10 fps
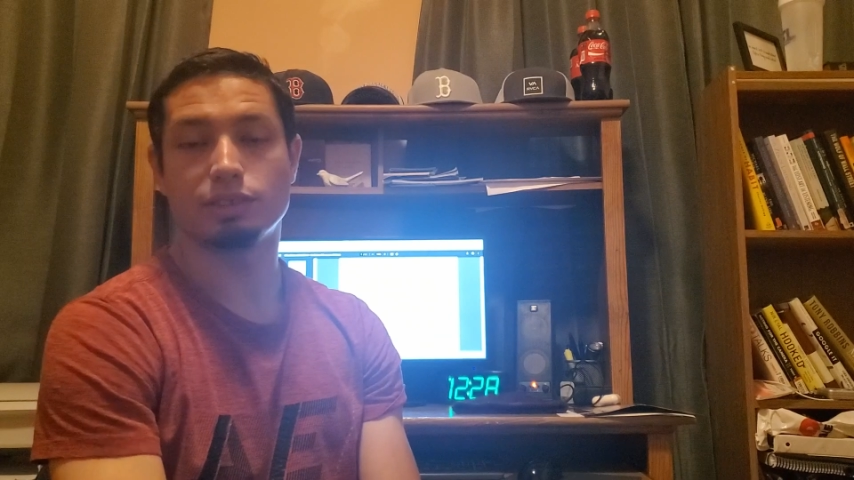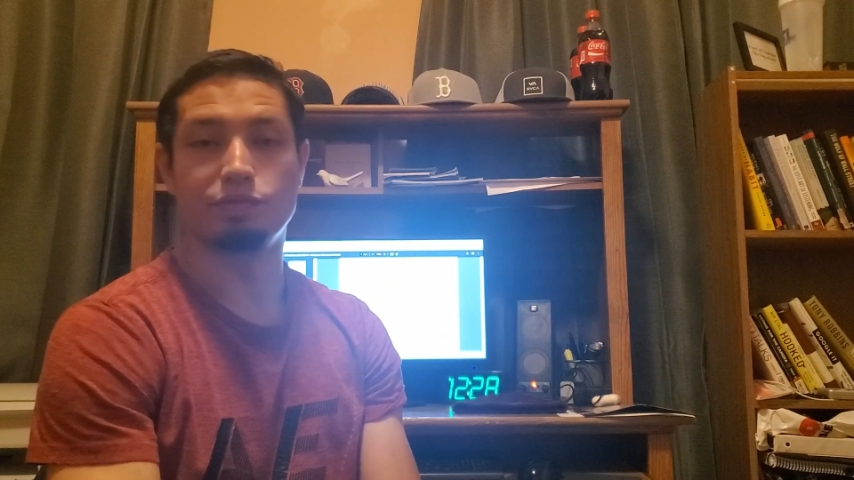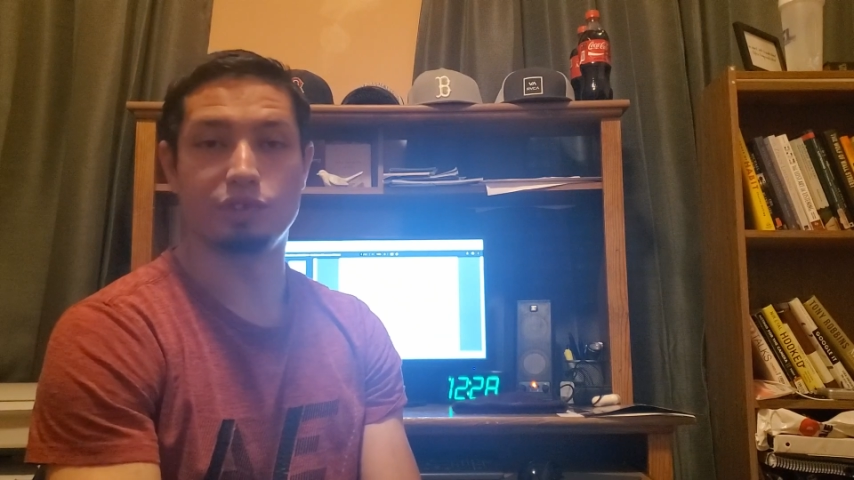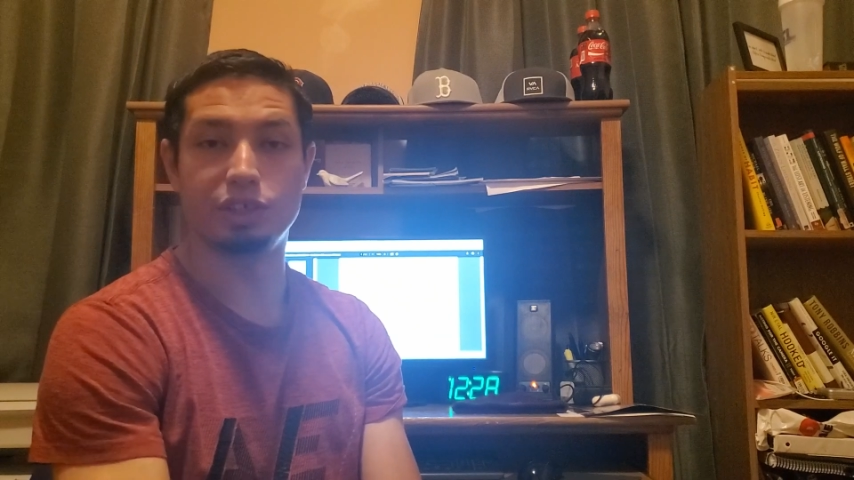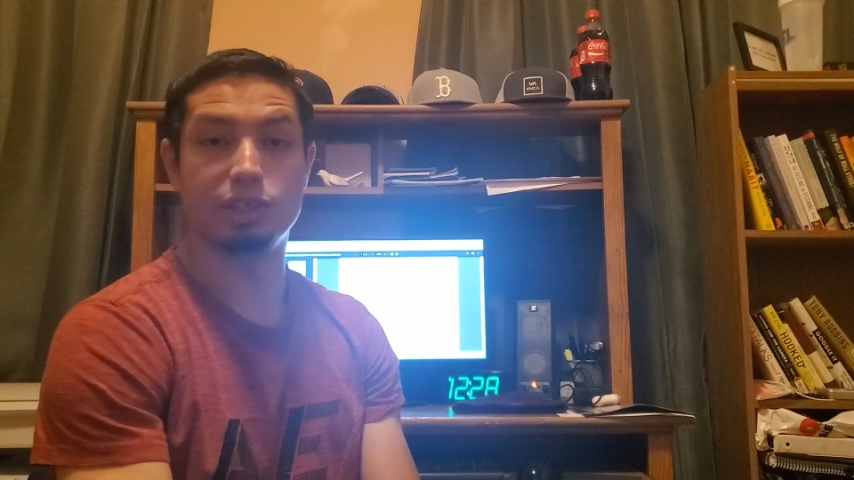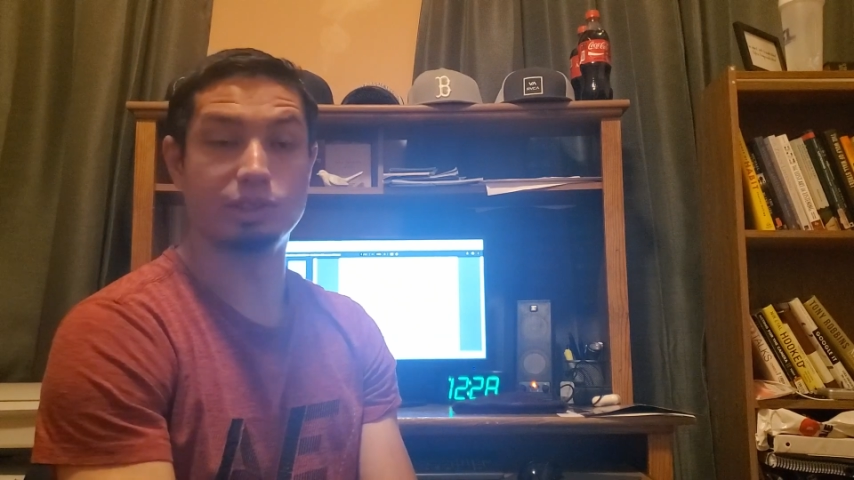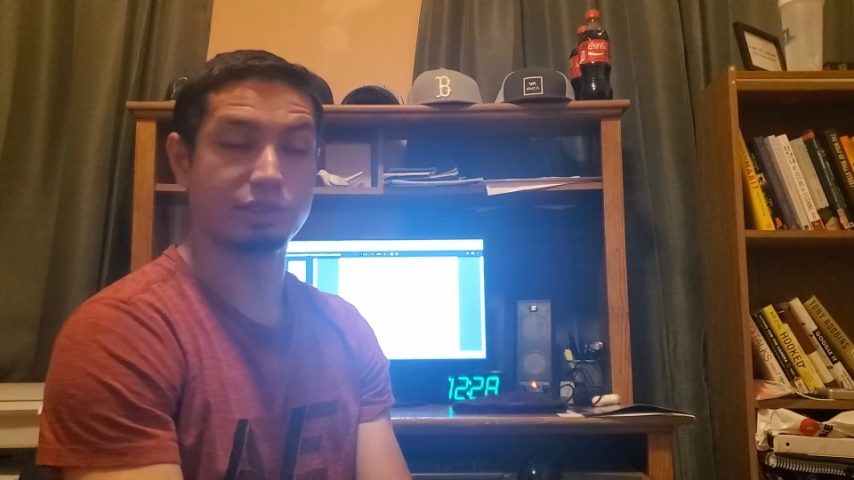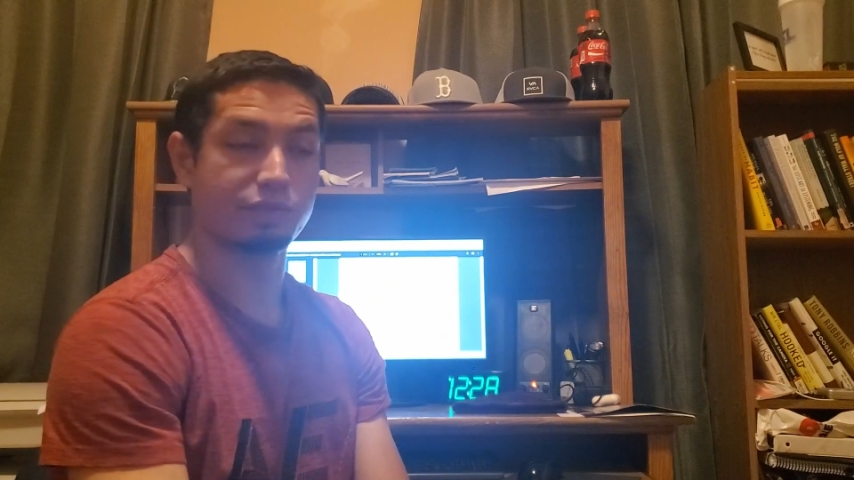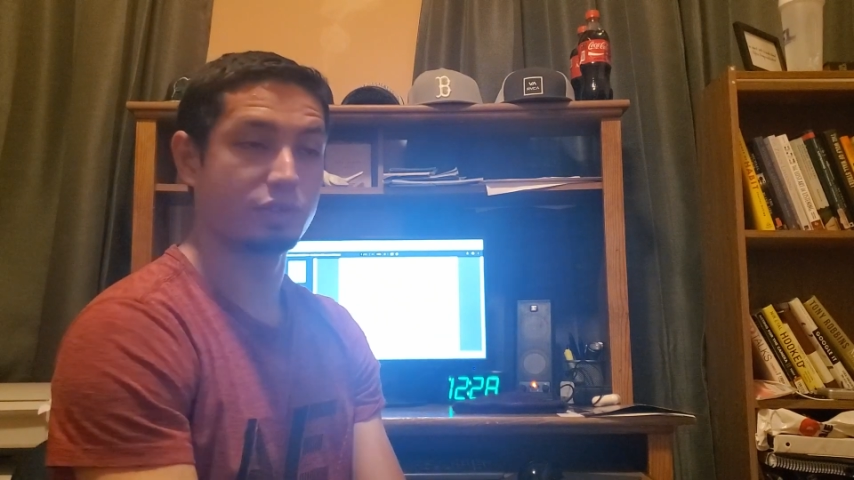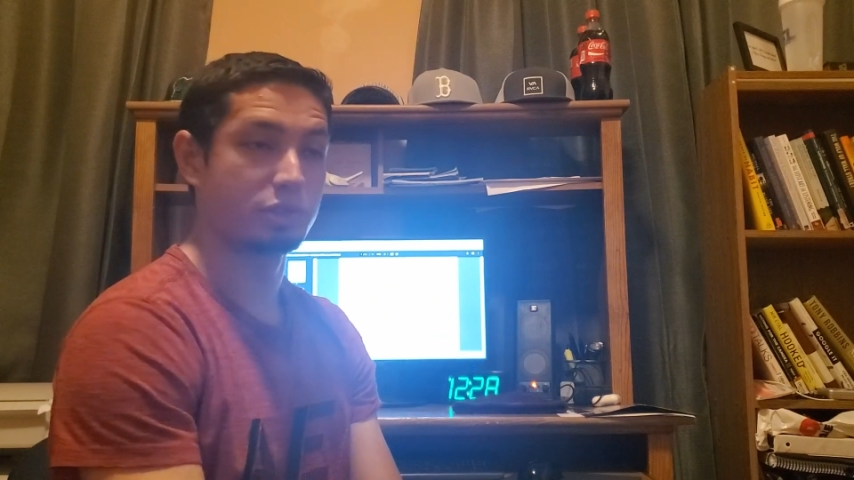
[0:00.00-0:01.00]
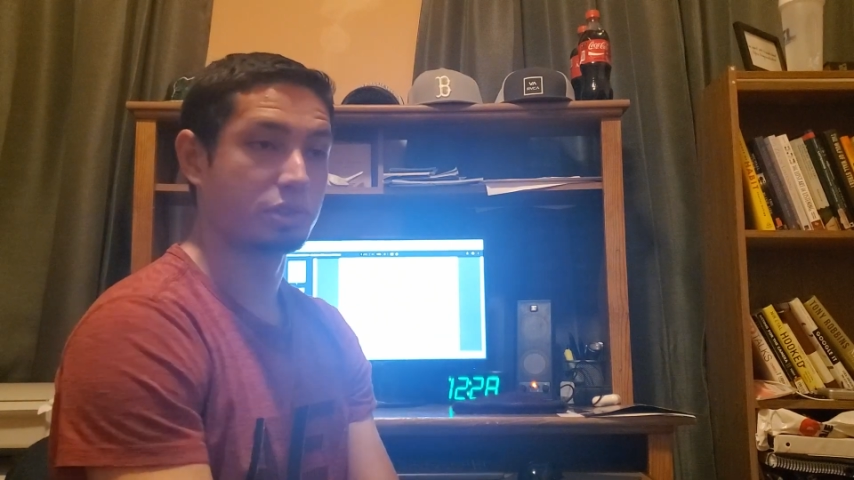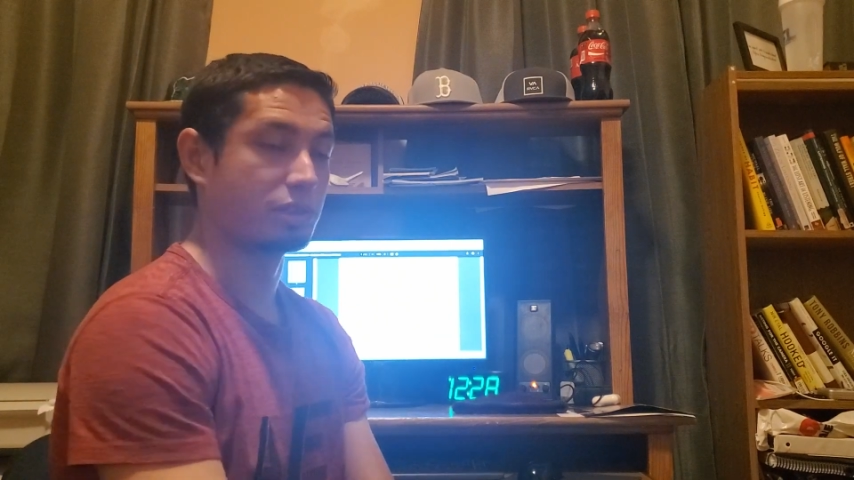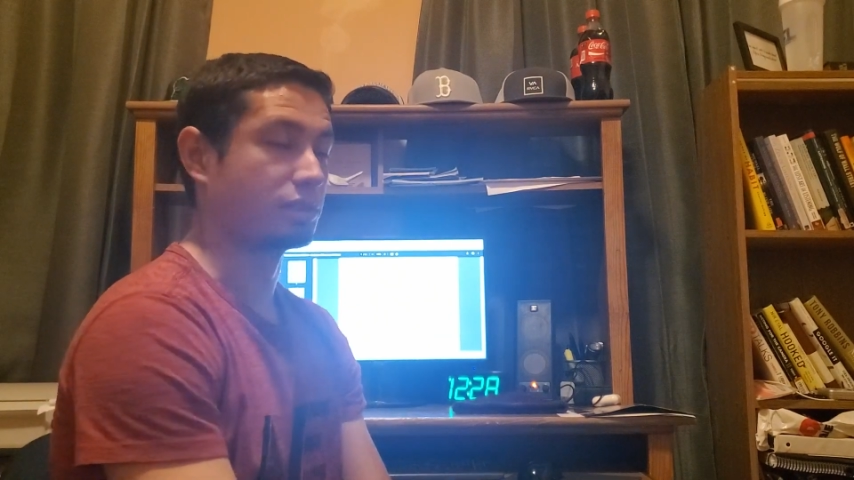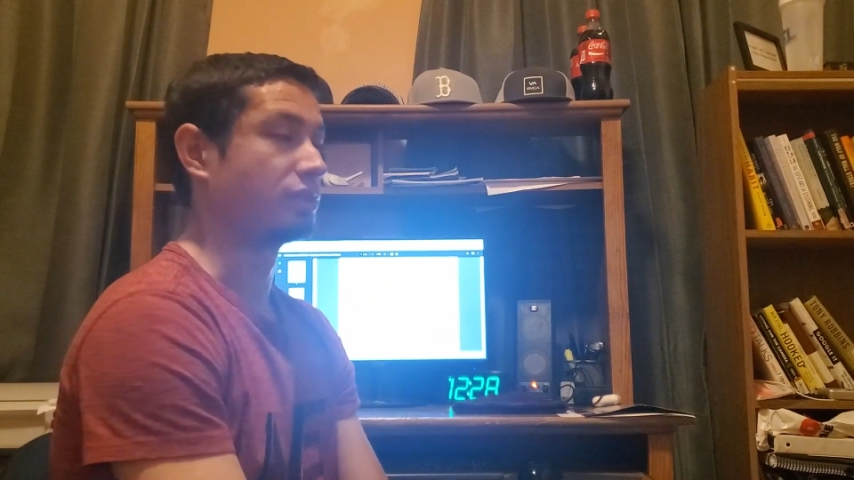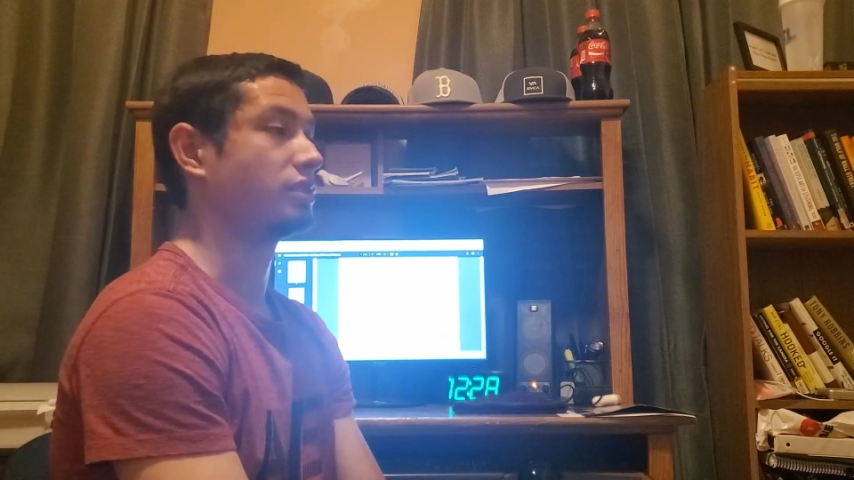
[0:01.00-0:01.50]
videos in the future.